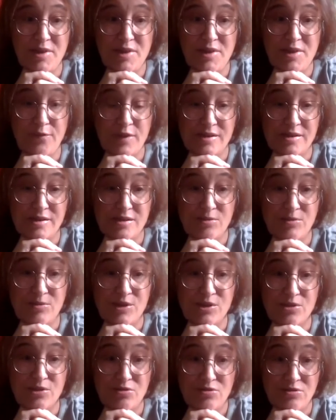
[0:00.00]
the
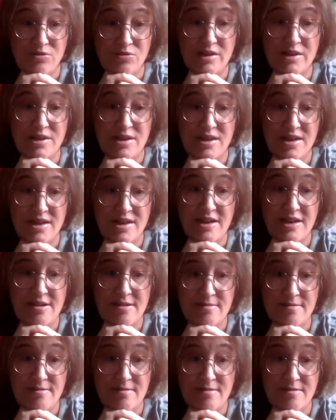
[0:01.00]
surface that was already
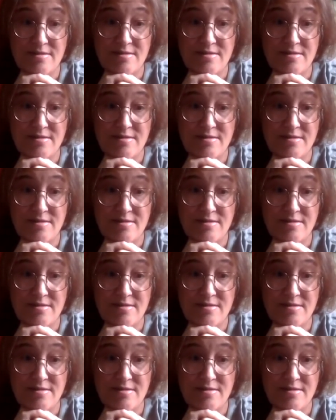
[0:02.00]
there.